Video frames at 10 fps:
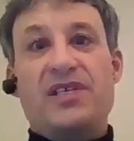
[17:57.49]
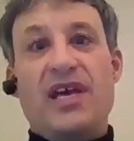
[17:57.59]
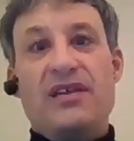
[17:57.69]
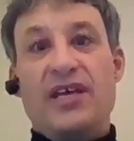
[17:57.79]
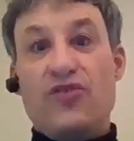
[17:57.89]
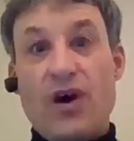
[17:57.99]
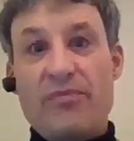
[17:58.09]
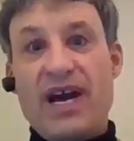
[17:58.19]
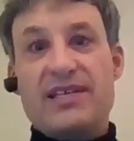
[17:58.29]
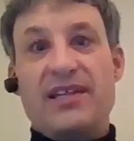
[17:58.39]
They drop
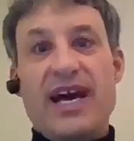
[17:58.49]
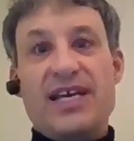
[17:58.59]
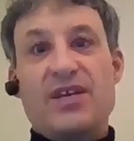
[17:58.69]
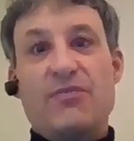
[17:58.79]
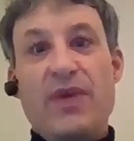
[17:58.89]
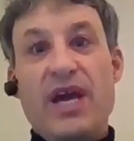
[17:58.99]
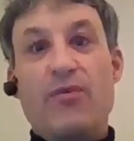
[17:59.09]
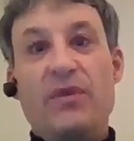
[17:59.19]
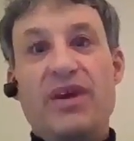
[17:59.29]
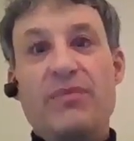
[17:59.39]
back to last and make
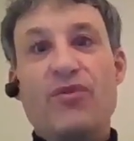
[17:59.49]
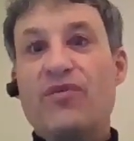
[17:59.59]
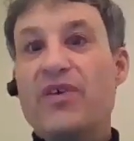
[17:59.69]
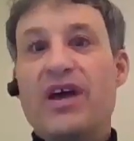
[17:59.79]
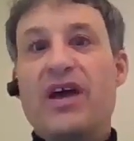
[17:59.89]
one big move.